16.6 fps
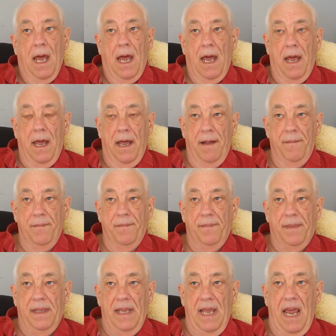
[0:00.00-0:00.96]

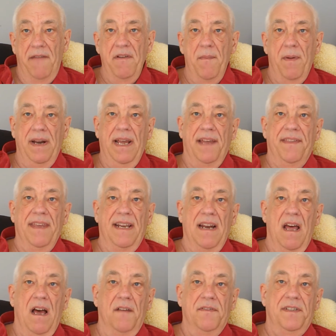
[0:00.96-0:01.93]
Everybody, I think,
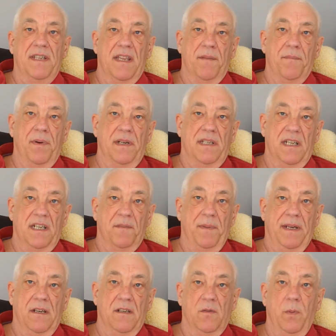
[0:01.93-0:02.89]
laughs at the British
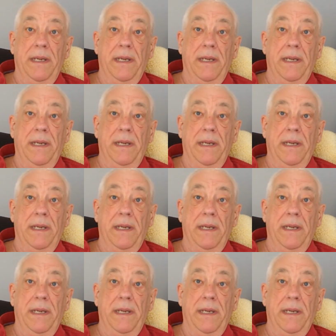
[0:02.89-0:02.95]
because